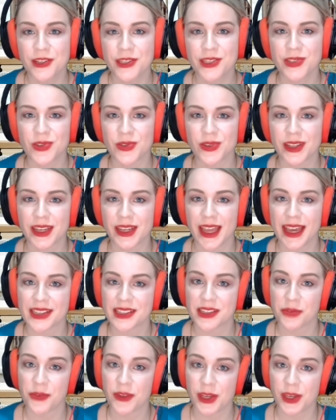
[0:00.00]
student has a
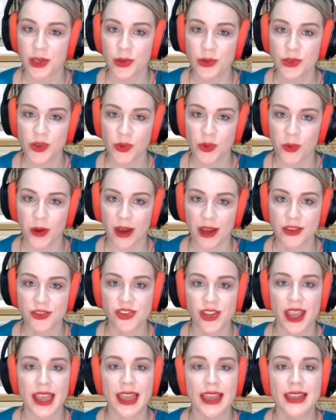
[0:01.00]
video to watch
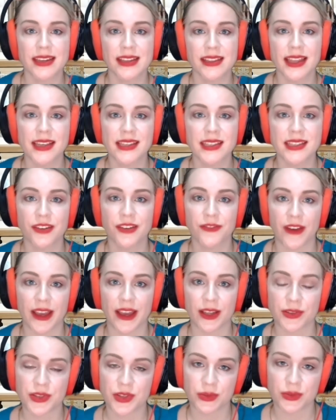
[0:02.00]
and a lesson file
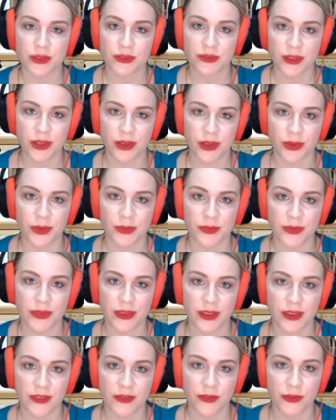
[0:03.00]
to review.
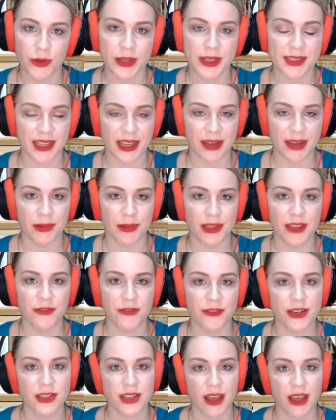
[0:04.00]
For example, if our
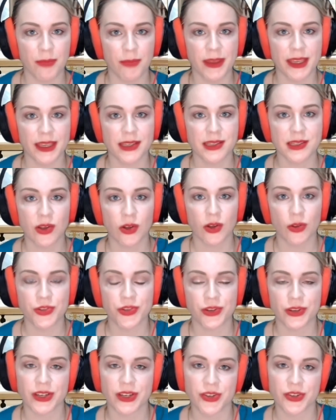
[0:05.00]
topic is culture
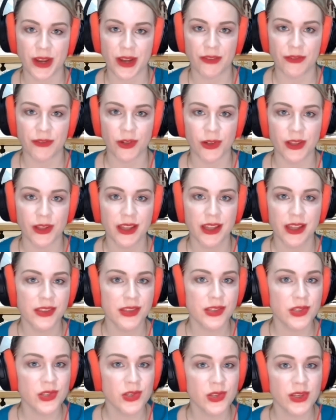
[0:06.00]
and travel, the
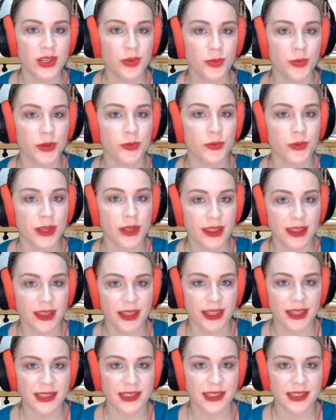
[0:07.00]
student would read the
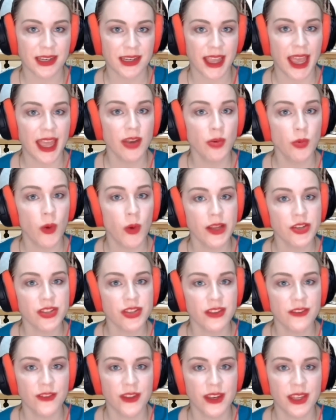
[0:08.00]
lesson and watch the
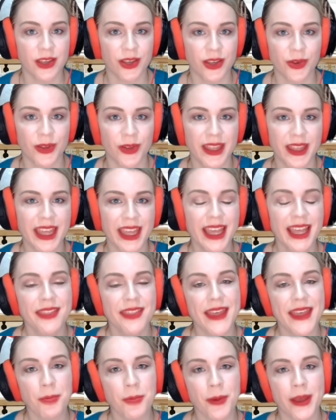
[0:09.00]
video. That
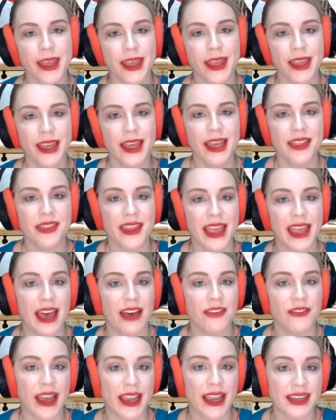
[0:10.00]
way, they have
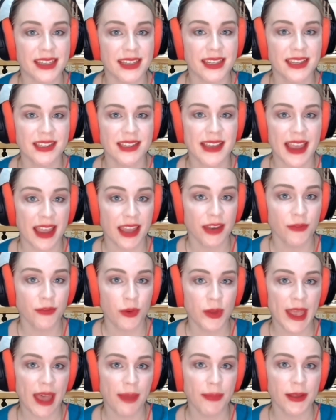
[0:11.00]
ideas and
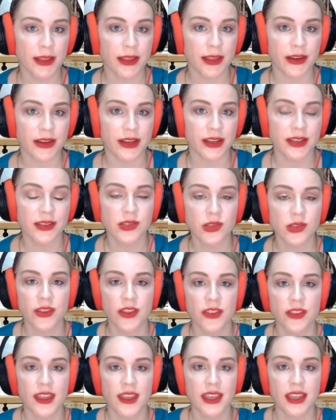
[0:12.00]
vocabulary so that they
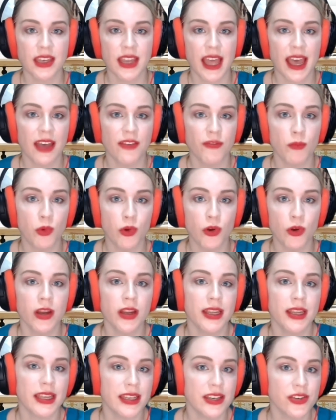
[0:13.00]
can have more
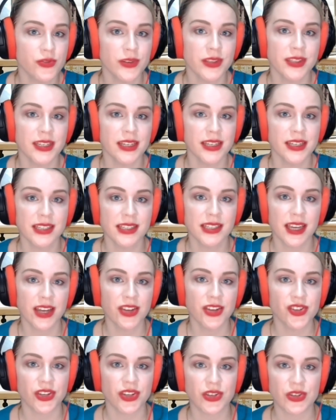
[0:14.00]
interesting
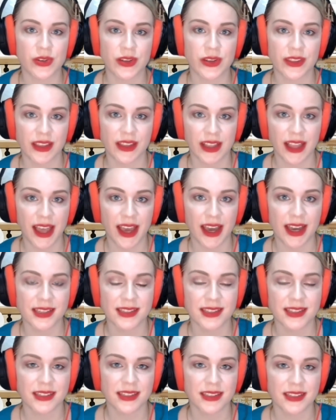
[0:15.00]
discussion during the class.
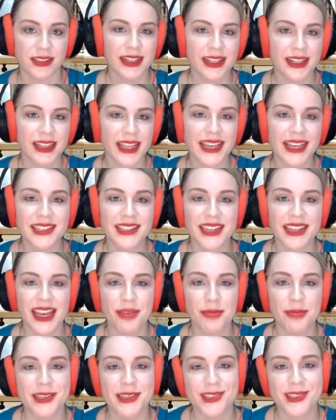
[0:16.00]
Class time
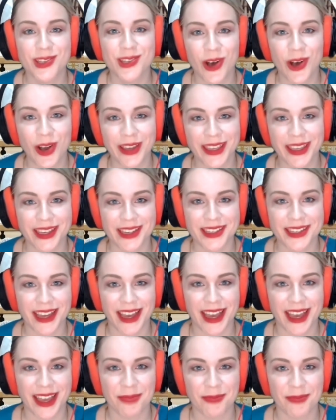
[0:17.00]
is talking
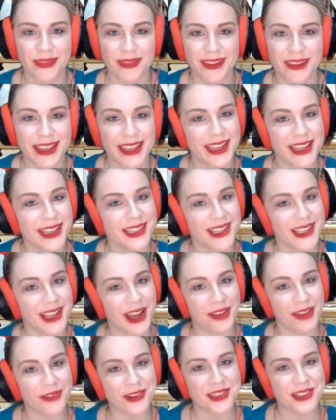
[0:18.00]
time. It is a
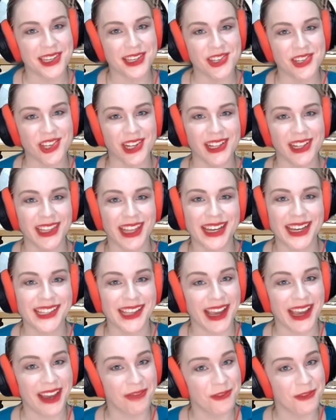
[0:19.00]
conversation class
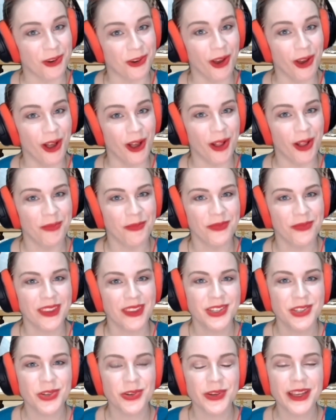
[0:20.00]
after all.
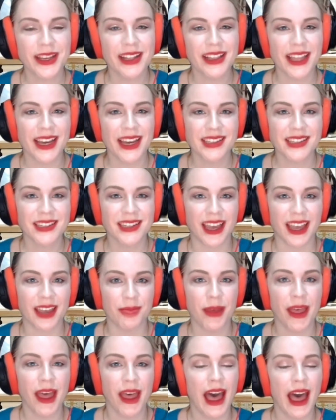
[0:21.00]
During class time,
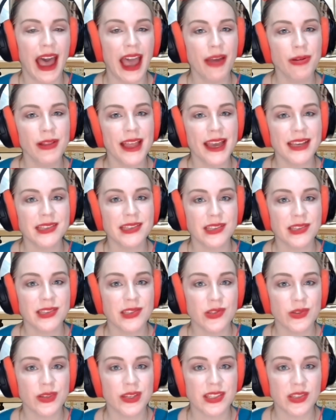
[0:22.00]
I will ask
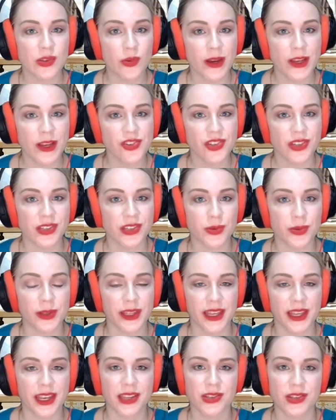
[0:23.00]
students questions
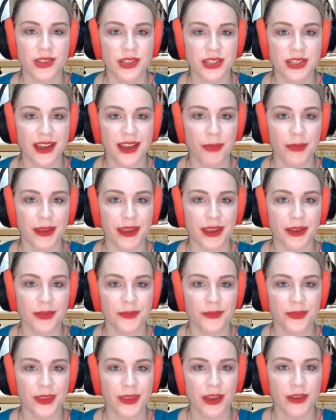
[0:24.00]
related to the topic.
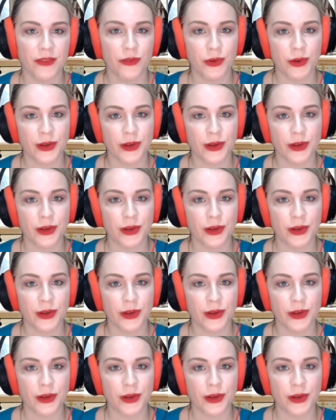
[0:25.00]
For